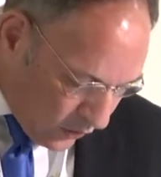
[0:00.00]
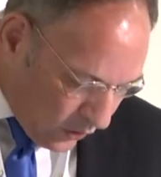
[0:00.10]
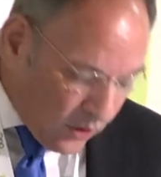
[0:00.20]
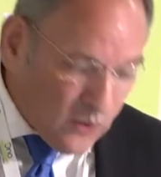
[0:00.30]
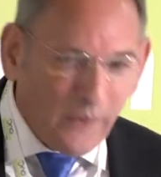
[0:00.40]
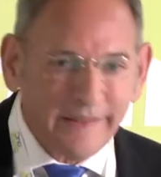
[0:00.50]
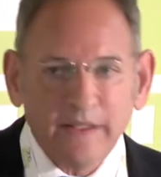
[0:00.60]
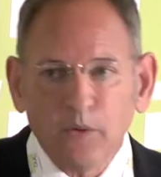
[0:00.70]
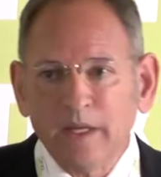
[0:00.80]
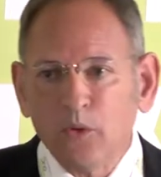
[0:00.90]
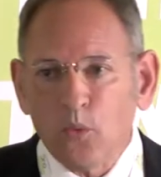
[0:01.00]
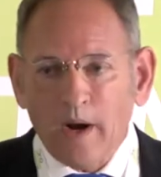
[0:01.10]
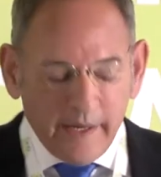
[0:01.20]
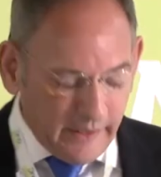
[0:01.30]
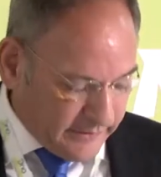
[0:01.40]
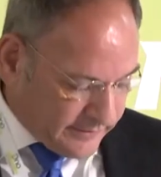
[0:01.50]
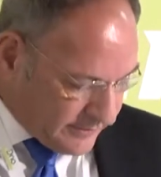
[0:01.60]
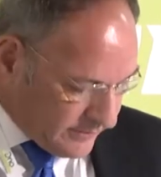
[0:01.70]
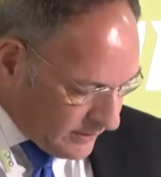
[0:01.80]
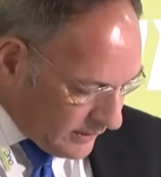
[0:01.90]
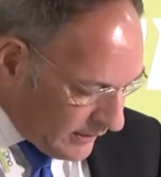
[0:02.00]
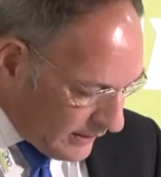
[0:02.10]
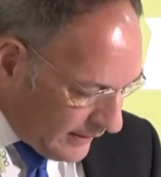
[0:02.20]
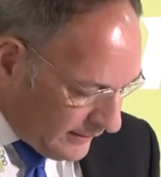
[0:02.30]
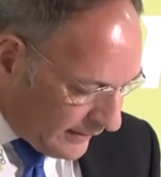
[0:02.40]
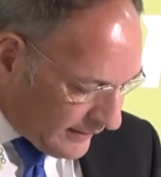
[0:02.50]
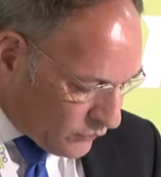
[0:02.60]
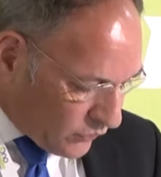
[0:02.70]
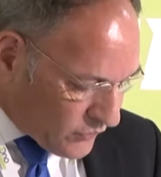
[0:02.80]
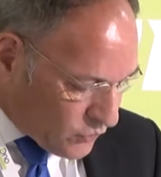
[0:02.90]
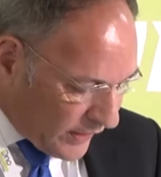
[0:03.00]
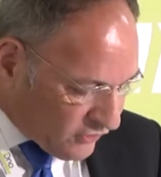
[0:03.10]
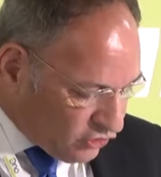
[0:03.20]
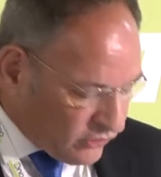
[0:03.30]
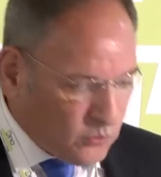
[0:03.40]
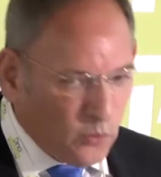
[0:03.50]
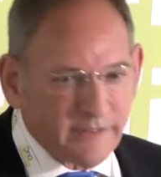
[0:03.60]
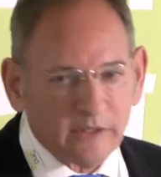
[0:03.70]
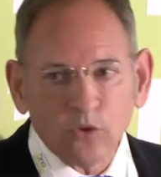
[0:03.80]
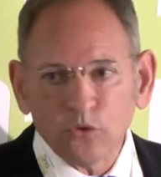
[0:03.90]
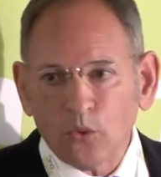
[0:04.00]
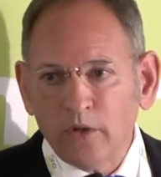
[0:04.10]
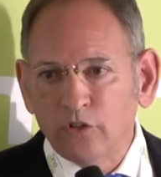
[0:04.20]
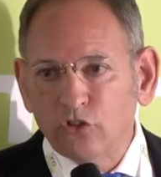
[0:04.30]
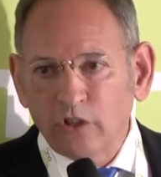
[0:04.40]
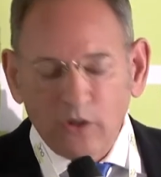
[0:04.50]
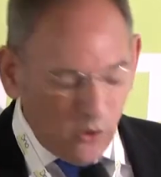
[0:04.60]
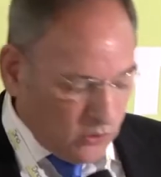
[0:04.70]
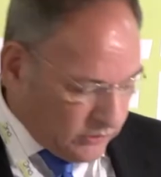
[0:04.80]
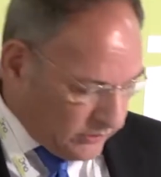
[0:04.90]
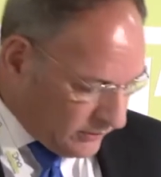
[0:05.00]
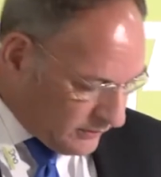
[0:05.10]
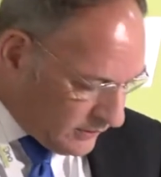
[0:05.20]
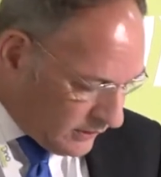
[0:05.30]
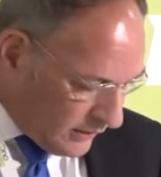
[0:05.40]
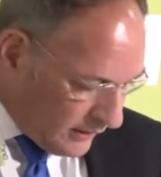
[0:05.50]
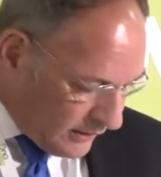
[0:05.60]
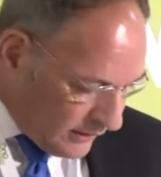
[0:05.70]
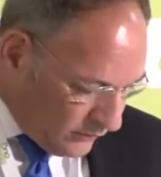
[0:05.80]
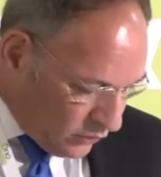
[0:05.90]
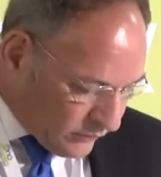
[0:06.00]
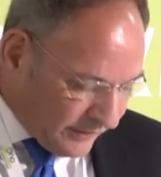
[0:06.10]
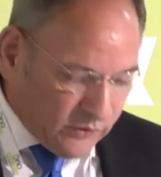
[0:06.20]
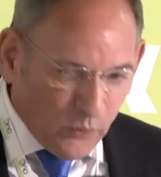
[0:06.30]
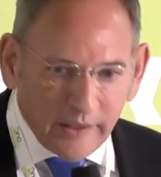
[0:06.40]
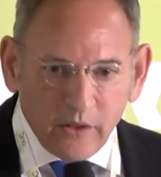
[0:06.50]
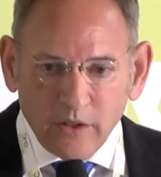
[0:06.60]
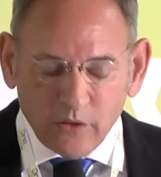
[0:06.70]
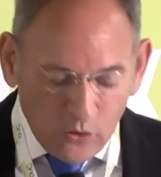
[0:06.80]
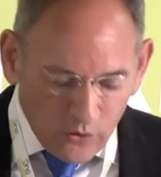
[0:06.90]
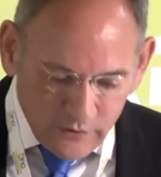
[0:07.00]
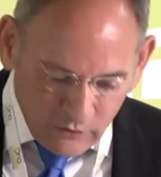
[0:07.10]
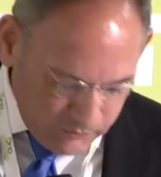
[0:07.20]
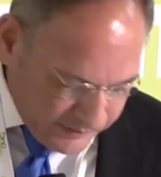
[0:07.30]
already requires that a transaction with a controlling shareholder, not in the regular course of